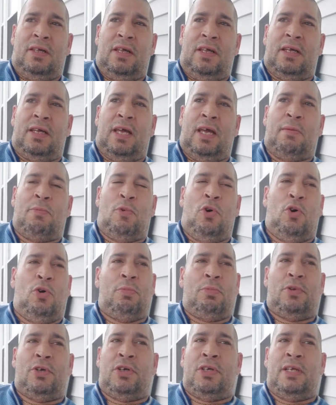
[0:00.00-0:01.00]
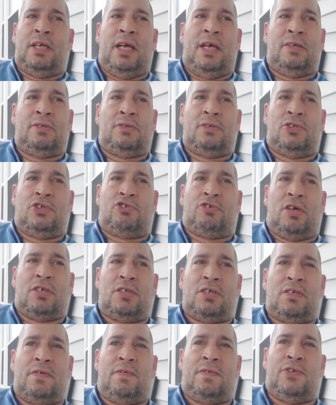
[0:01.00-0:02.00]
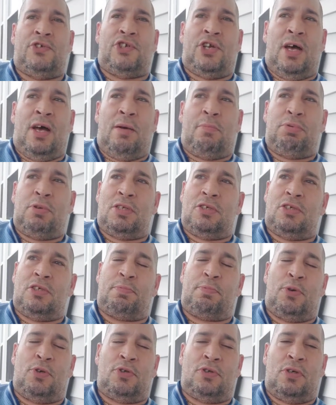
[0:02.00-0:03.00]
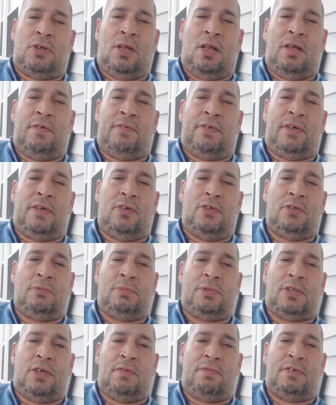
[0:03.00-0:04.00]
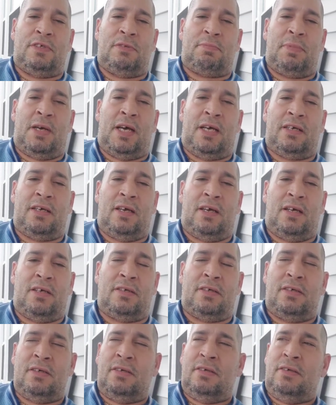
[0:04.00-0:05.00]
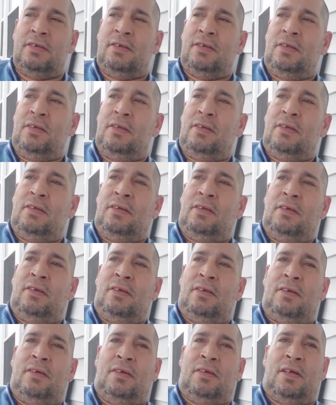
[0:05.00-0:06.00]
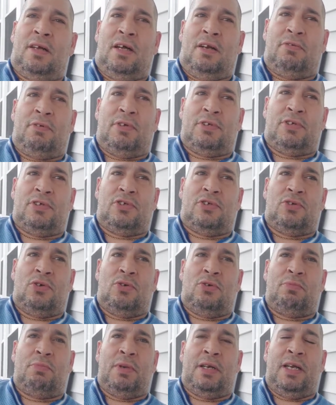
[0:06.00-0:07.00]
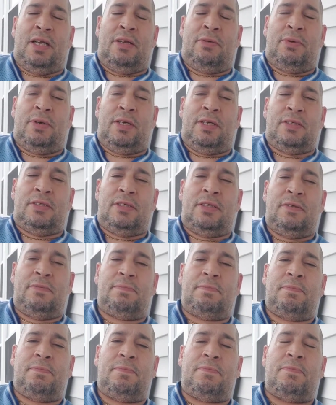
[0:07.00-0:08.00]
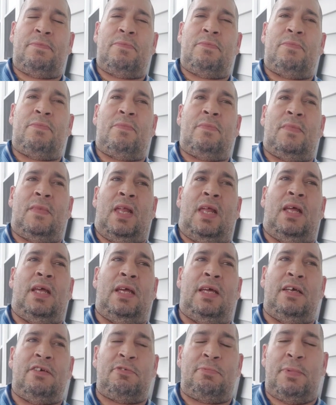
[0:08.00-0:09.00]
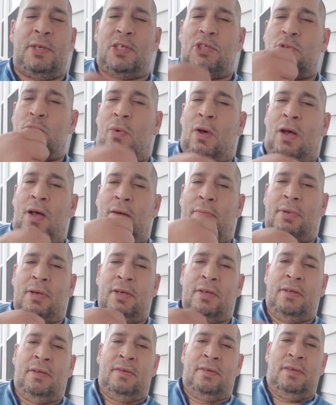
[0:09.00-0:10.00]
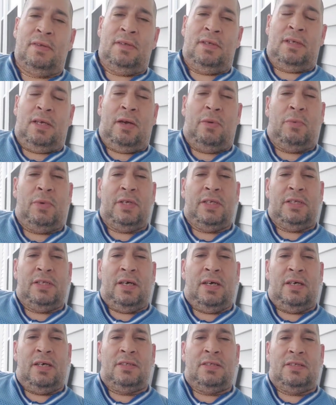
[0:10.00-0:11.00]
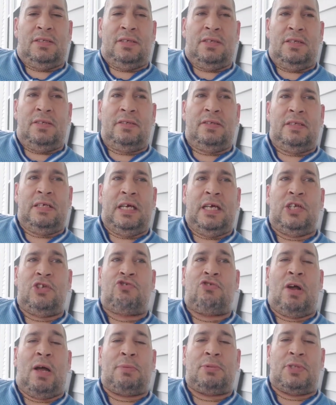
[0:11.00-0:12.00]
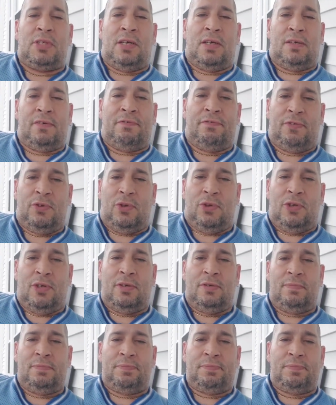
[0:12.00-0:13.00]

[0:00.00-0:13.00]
He came home, couldn't handle the stresses of the job plus his personal life, and killed himself in his backyard. God rest his soul. But anyways, he gives me a swab, and when he does, he drops it on the floor.